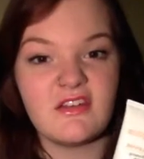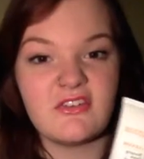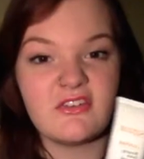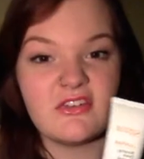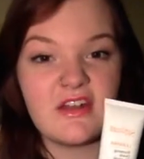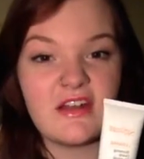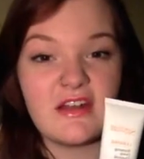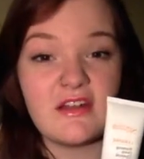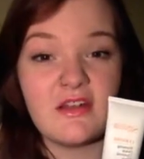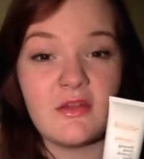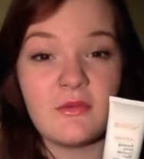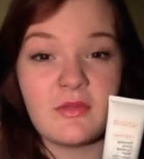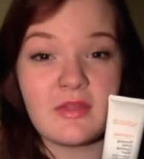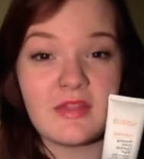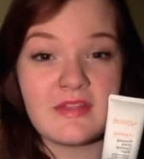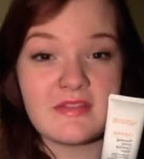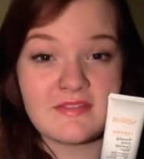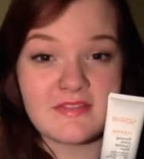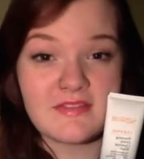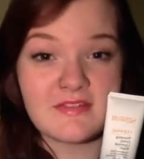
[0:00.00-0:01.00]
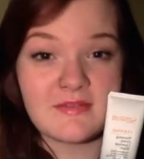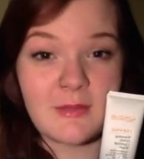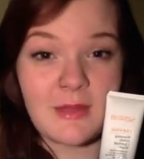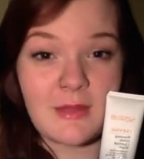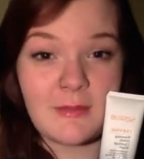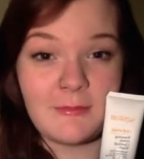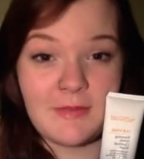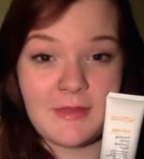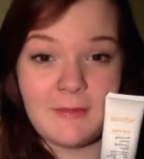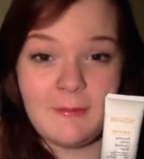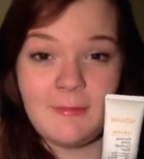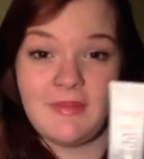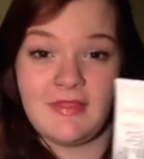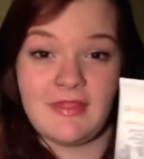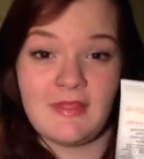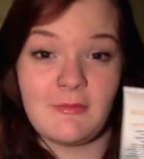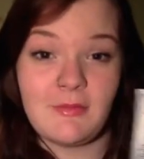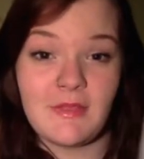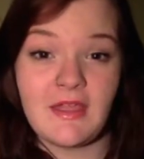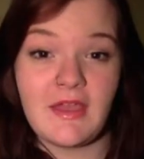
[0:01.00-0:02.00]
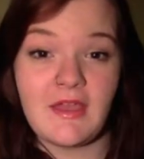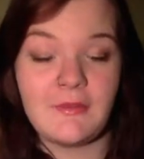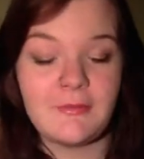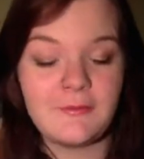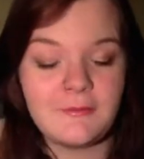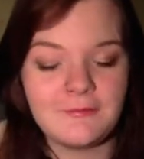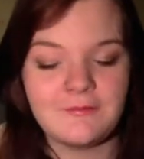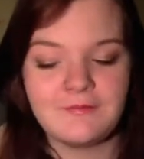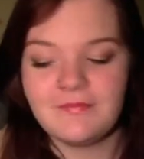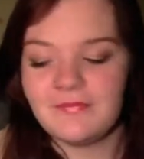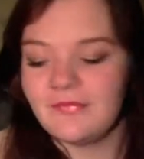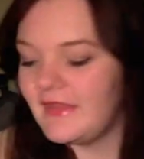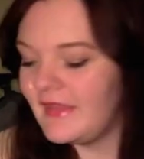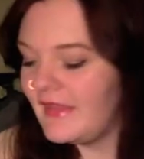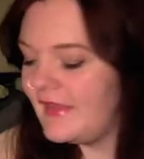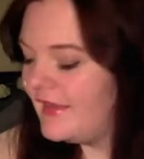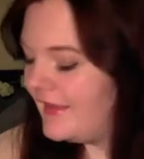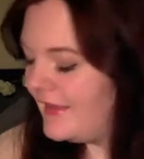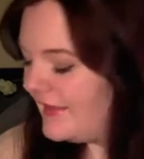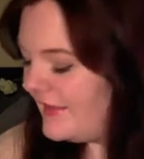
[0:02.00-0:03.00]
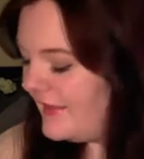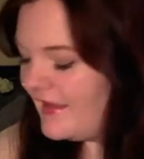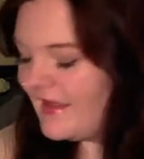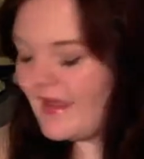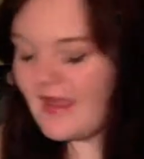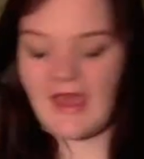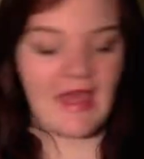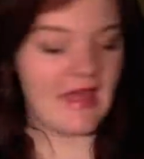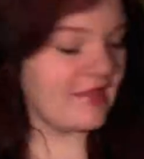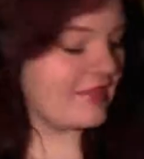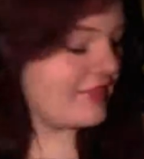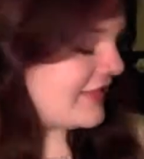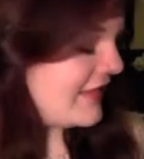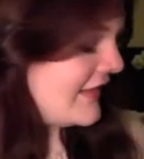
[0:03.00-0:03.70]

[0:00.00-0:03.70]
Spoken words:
know really know what that says about me, but there we go. And